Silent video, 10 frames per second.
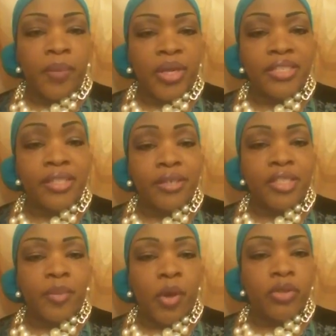because they're
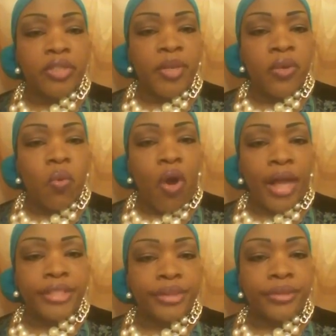supposed to be
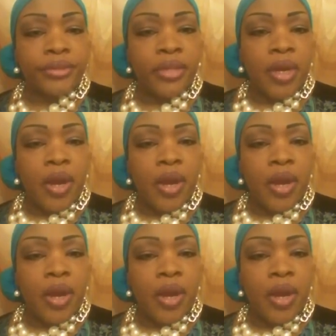watchers.